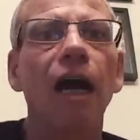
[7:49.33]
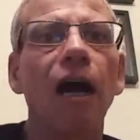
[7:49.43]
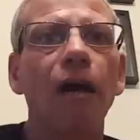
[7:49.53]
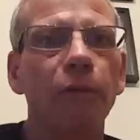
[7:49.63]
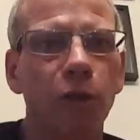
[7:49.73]

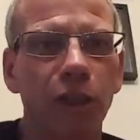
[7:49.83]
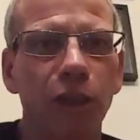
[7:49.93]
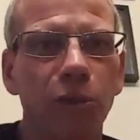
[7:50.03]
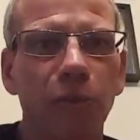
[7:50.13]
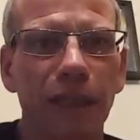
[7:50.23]
I'm not going
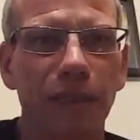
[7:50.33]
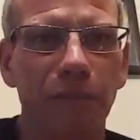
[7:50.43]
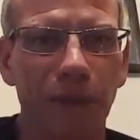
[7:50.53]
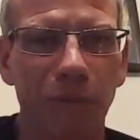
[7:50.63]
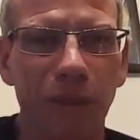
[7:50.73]
to waste
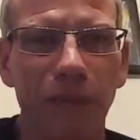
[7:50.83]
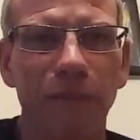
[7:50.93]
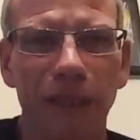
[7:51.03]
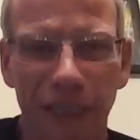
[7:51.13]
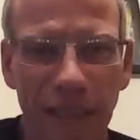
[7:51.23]
my, one of
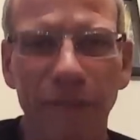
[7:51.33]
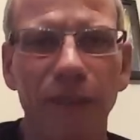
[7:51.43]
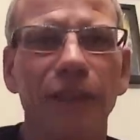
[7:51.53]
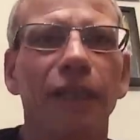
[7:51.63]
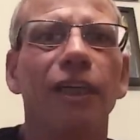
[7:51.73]
my
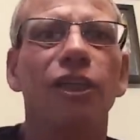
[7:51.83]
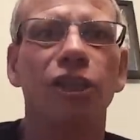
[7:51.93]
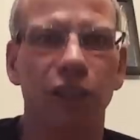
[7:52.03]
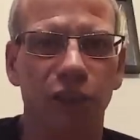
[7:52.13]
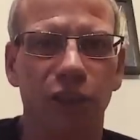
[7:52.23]
seven
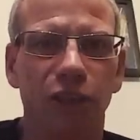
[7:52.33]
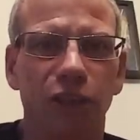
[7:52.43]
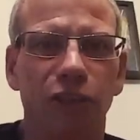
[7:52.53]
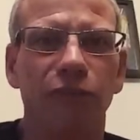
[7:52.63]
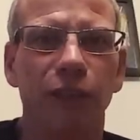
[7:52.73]
just
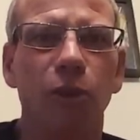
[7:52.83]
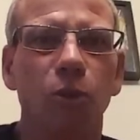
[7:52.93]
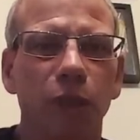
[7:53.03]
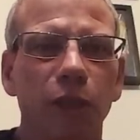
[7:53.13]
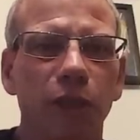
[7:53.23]
to
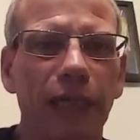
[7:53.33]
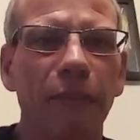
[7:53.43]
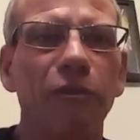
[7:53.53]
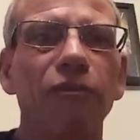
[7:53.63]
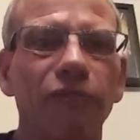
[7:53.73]
record it on
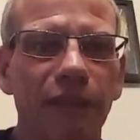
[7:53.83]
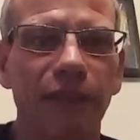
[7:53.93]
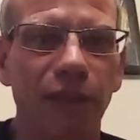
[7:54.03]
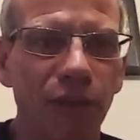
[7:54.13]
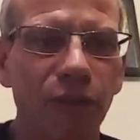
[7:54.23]
camera
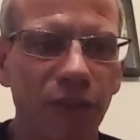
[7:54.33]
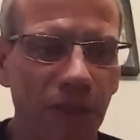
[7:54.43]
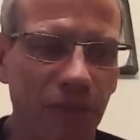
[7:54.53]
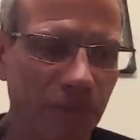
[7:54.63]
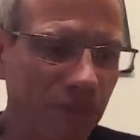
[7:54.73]
very often.